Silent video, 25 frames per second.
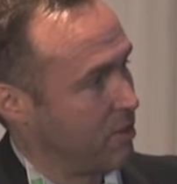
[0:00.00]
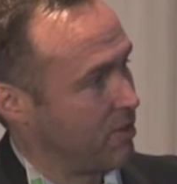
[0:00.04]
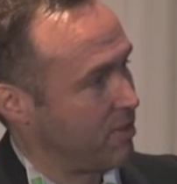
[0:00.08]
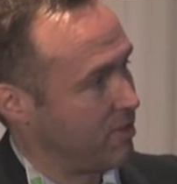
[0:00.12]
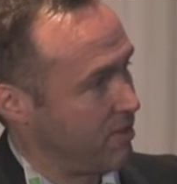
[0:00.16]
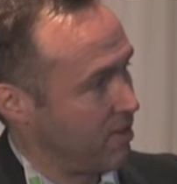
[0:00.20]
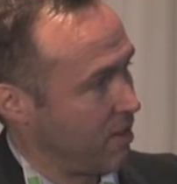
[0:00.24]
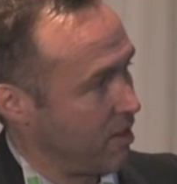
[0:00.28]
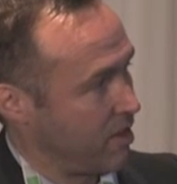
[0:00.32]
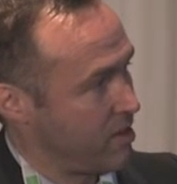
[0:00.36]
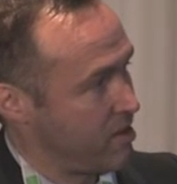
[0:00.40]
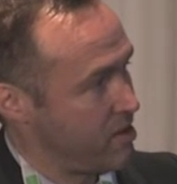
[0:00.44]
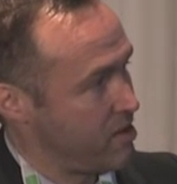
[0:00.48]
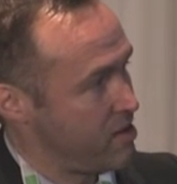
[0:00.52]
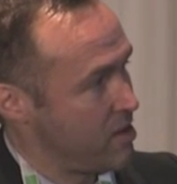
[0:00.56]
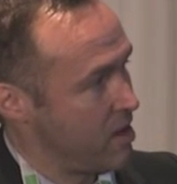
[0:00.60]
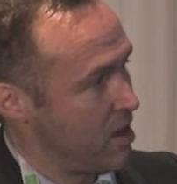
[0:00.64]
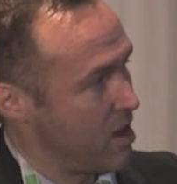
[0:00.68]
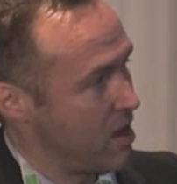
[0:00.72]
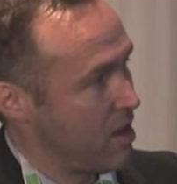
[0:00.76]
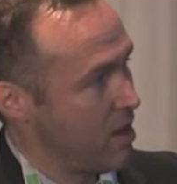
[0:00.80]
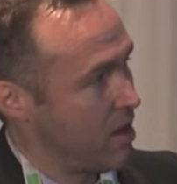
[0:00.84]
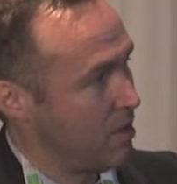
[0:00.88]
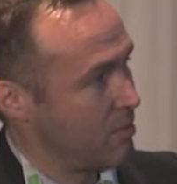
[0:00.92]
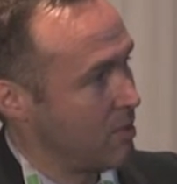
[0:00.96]
a study
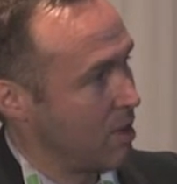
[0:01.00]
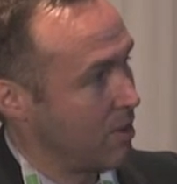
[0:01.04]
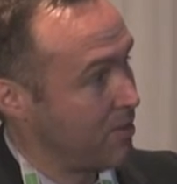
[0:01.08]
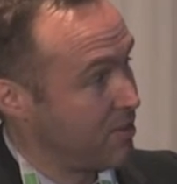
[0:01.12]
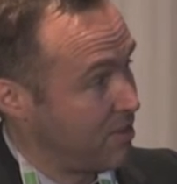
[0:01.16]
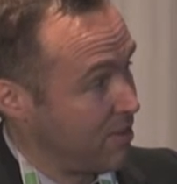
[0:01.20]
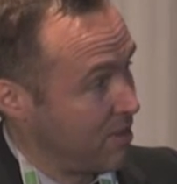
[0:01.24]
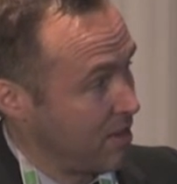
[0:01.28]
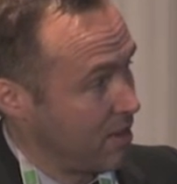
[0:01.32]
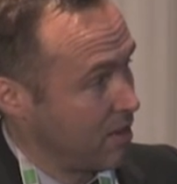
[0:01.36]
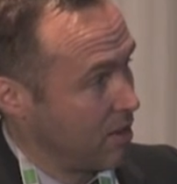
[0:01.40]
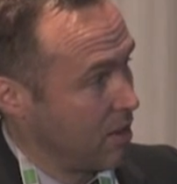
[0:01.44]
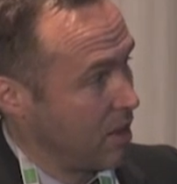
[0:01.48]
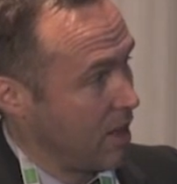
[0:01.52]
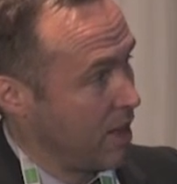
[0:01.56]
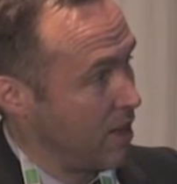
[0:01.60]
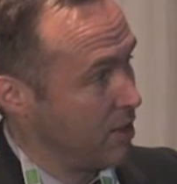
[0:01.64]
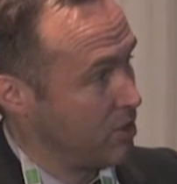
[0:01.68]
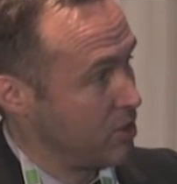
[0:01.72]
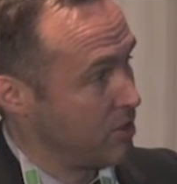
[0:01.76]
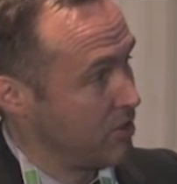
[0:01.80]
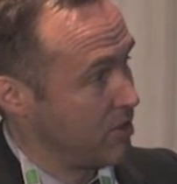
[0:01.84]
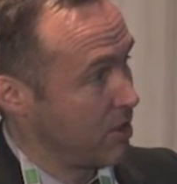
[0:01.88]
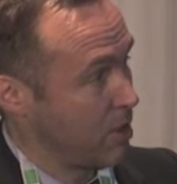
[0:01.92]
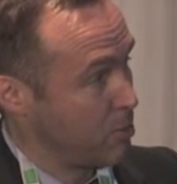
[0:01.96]
of single
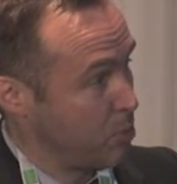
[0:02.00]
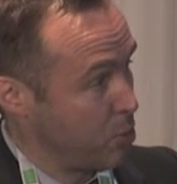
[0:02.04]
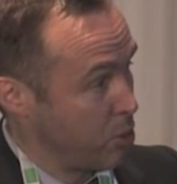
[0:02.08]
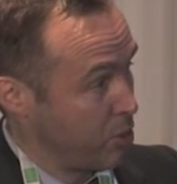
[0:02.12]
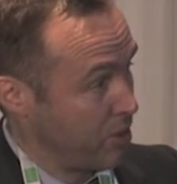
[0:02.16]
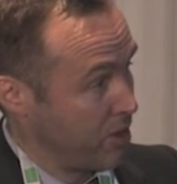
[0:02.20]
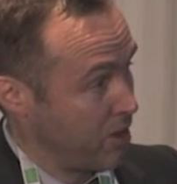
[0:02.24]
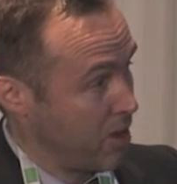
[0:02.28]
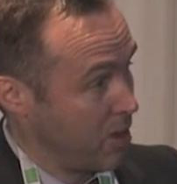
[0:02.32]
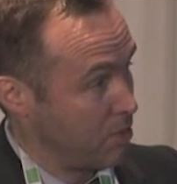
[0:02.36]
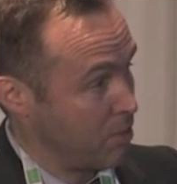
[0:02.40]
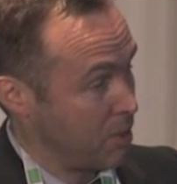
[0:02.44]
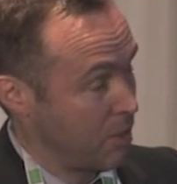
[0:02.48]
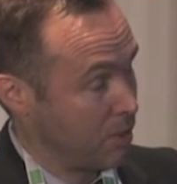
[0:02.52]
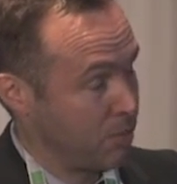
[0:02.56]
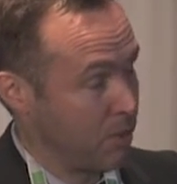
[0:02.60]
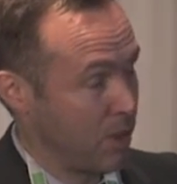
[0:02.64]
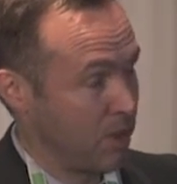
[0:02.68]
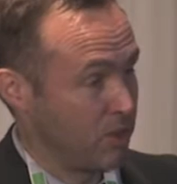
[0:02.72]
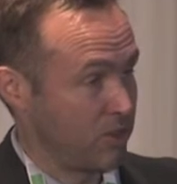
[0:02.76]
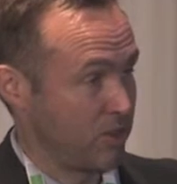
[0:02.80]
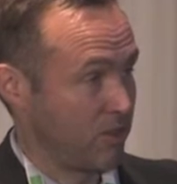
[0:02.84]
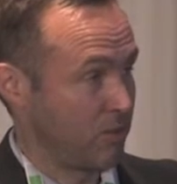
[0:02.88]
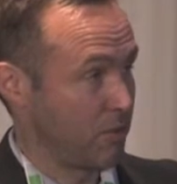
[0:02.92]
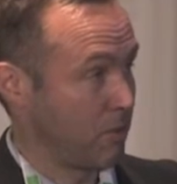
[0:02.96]
agent ibrutinib in
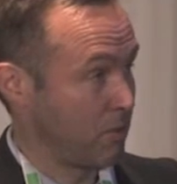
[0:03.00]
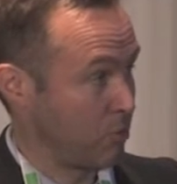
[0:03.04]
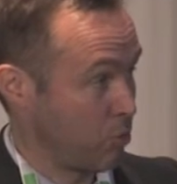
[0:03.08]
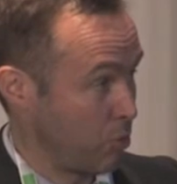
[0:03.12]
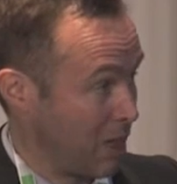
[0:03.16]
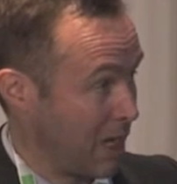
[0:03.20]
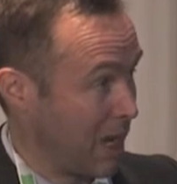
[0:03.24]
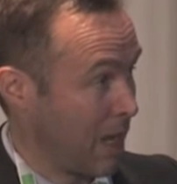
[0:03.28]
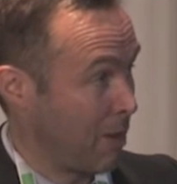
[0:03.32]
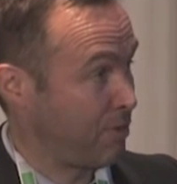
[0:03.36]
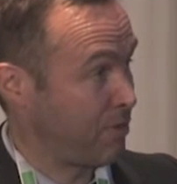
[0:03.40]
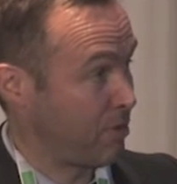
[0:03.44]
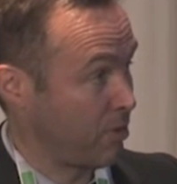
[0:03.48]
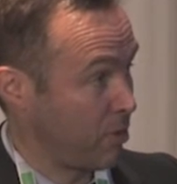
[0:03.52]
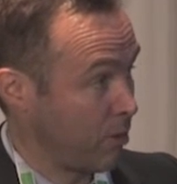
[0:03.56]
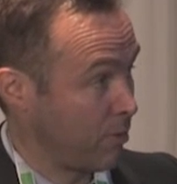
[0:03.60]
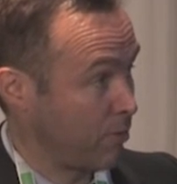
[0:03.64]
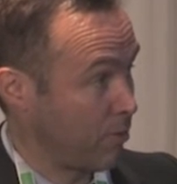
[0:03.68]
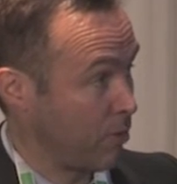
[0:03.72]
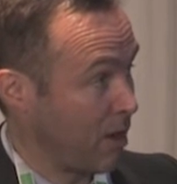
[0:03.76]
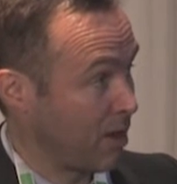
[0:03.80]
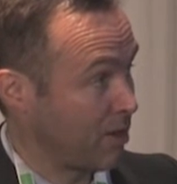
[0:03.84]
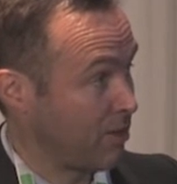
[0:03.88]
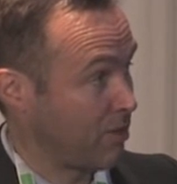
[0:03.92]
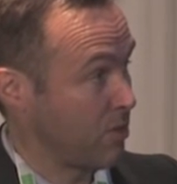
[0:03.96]
patients with relapsed and
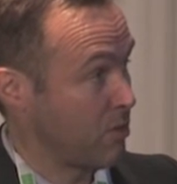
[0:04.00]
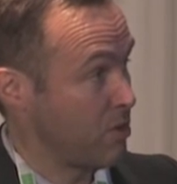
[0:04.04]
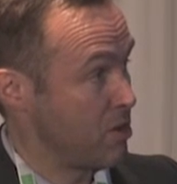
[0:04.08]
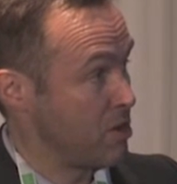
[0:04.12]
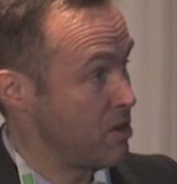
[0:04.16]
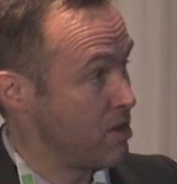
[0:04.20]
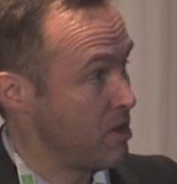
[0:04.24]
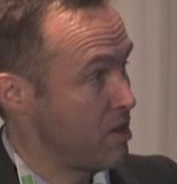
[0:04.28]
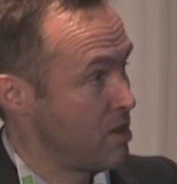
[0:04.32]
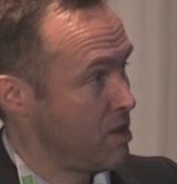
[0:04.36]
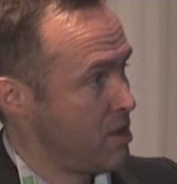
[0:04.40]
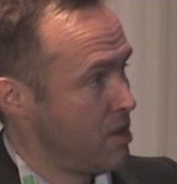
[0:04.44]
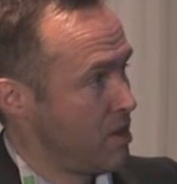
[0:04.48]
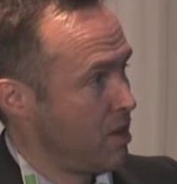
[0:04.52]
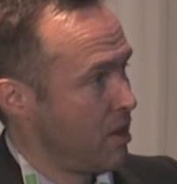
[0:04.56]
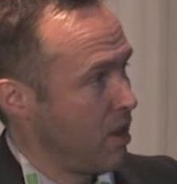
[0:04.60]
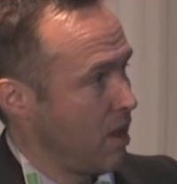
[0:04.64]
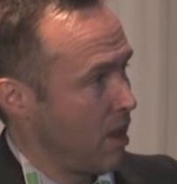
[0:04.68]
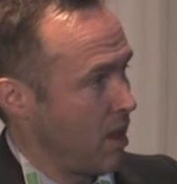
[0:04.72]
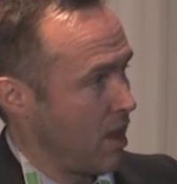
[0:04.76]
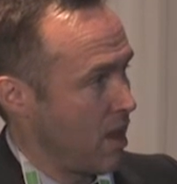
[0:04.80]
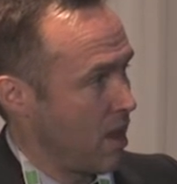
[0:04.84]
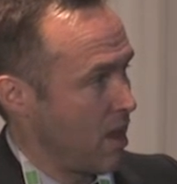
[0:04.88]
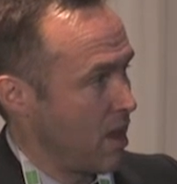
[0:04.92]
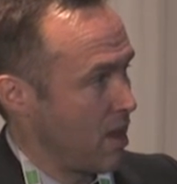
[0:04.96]
refractory
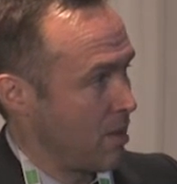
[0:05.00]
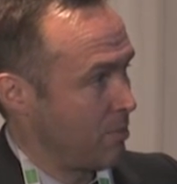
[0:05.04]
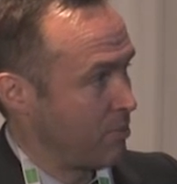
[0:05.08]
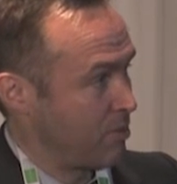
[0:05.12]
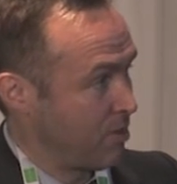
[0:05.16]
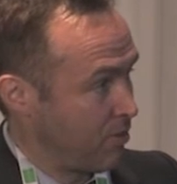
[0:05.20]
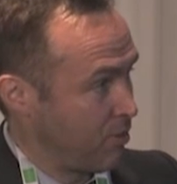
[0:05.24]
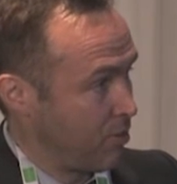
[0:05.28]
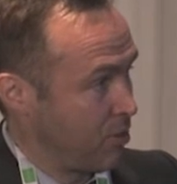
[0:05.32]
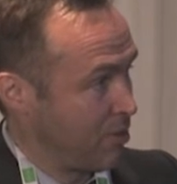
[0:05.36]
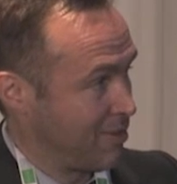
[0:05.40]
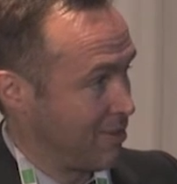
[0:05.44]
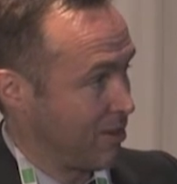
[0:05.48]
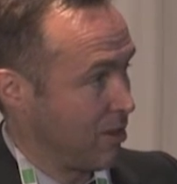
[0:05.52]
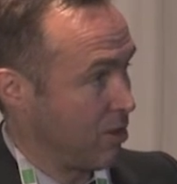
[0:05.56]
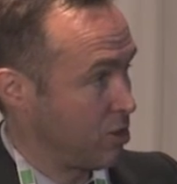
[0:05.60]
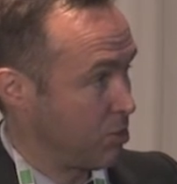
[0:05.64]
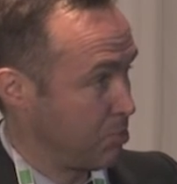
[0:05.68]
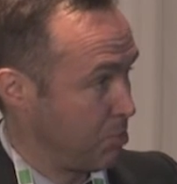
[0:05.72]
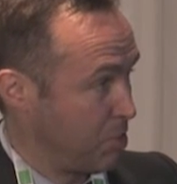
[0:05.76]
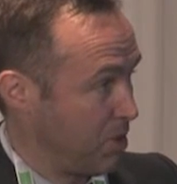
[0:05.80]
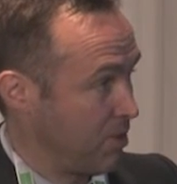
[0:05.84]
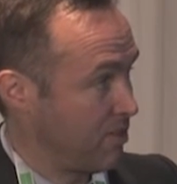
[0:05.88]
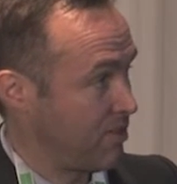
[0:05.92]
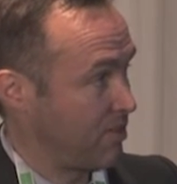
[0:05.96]
diffuse
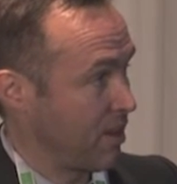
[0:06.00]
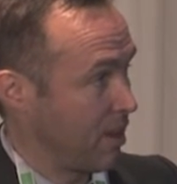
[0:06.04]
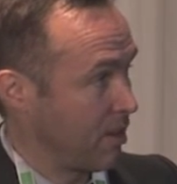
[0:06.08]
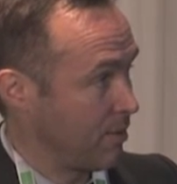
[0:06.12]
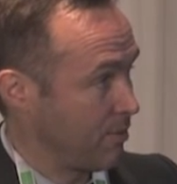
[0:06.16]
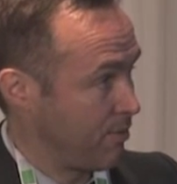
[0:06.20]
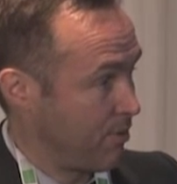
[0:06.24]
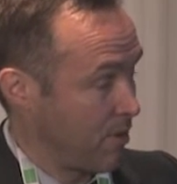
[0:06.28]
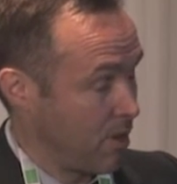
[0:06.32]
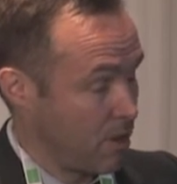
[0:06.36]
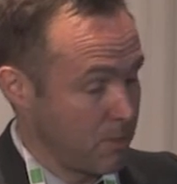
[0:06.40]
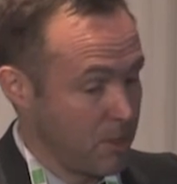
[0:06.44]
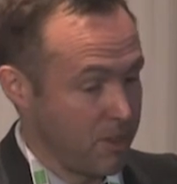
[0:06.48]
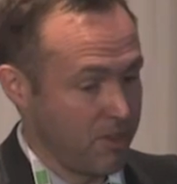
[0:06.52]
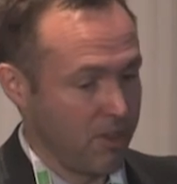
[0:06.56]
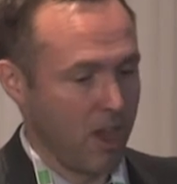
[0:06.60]
large B-cell lymphoma.